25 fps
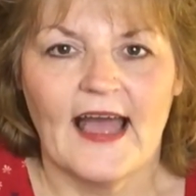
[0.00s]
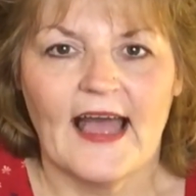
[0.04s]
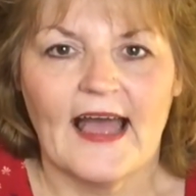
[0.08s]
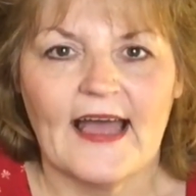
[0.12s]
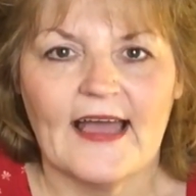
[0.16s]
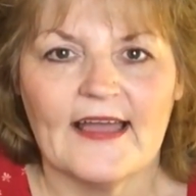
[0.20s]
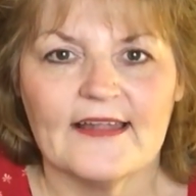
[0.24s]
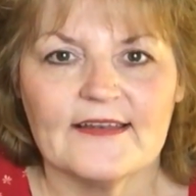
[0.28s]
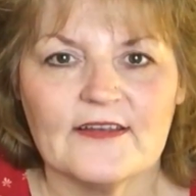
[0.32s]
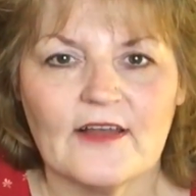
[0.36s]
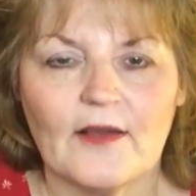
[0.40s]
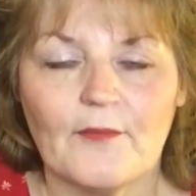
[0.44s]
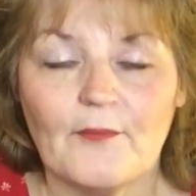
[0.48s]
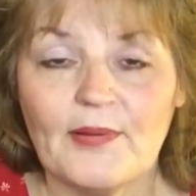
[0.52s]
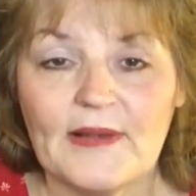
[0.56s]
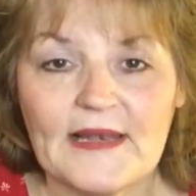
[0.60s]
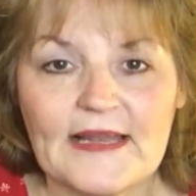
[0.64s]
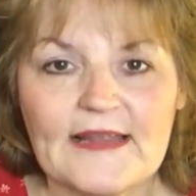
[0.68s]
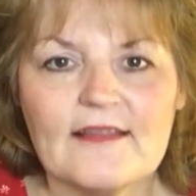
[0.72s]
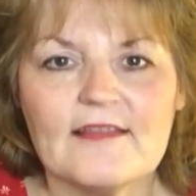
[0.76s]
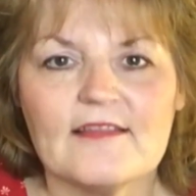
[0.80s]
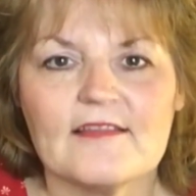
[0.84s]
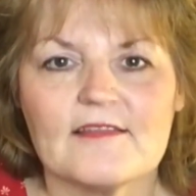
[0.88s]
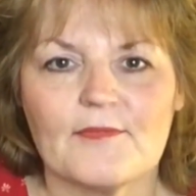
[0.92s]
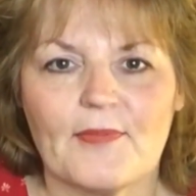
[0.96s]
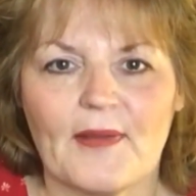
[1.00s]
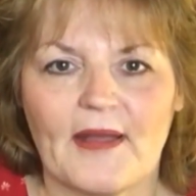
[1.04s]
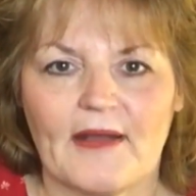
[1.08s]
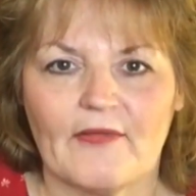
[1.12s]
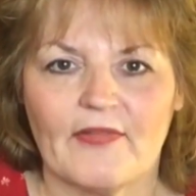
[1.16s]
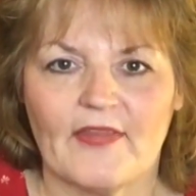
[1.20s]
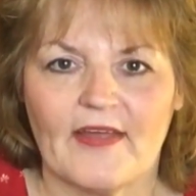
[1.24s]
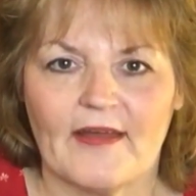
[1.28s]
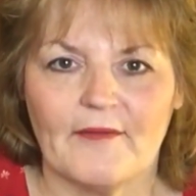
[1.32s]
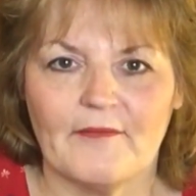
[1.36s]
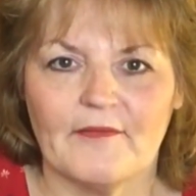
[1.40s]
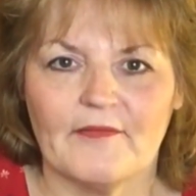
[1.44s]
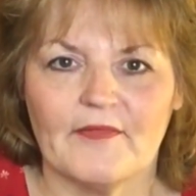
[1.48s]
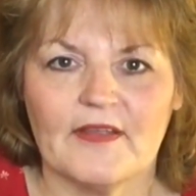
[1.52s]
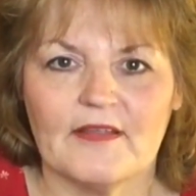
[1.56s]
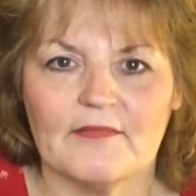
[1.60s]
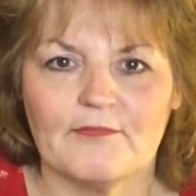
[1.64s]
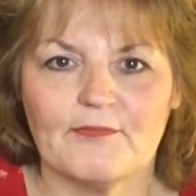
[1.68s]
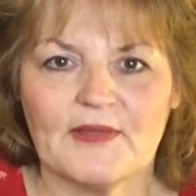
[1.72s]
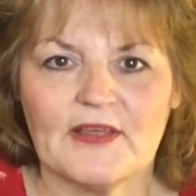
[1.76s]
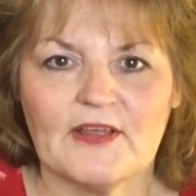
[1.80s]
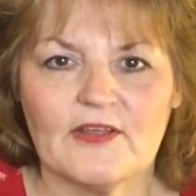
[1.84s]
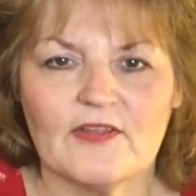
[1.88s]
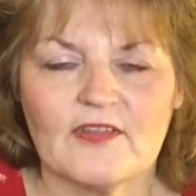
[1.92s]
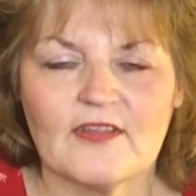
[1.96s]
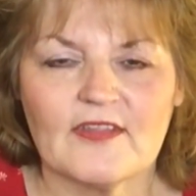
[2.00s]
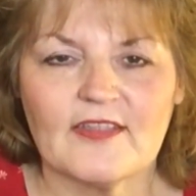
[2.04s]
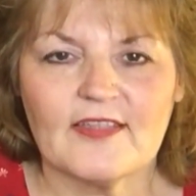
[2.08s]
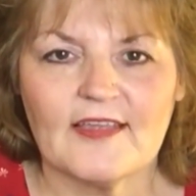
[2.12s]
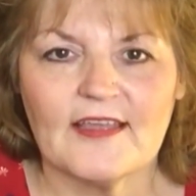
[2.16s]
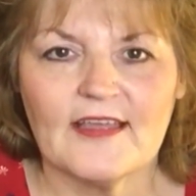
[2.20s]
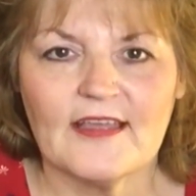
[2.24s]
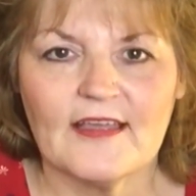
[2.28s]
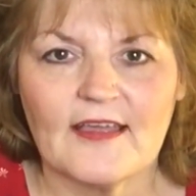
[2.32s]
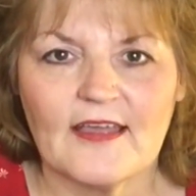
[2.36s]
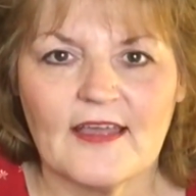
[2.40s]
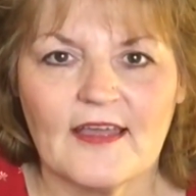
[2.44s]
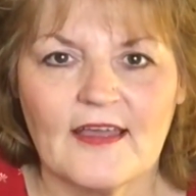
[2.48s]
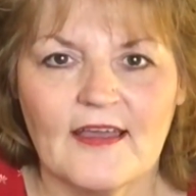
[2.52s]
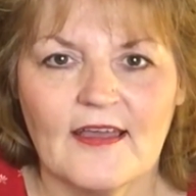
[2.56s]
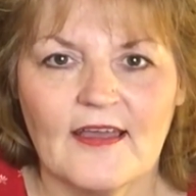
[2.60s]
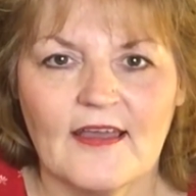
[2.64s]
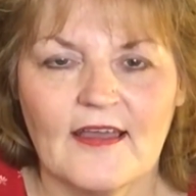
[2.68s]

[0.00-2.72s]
and I'm pleased about that because I think